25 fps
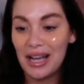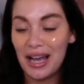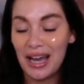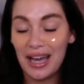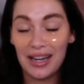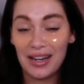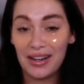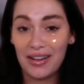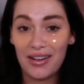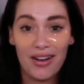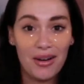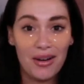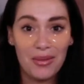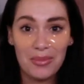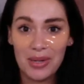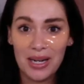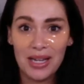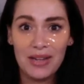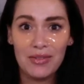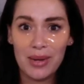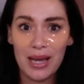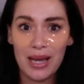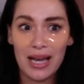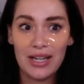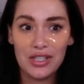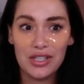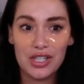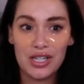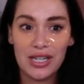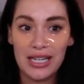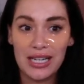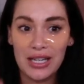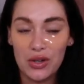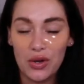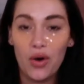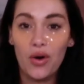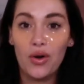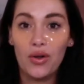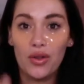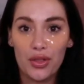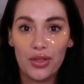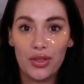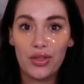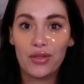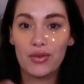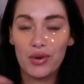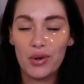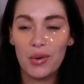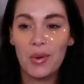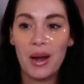And I can't believe we actually got
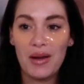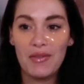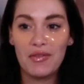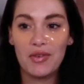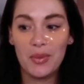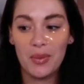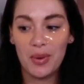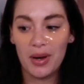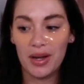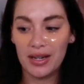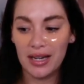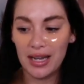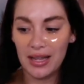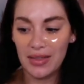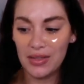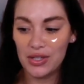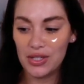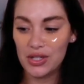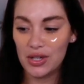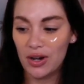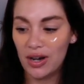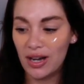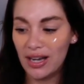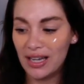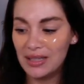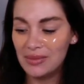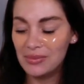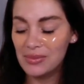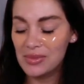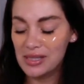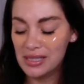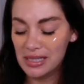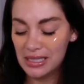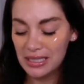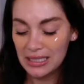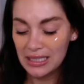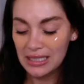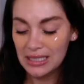through everyone in the times.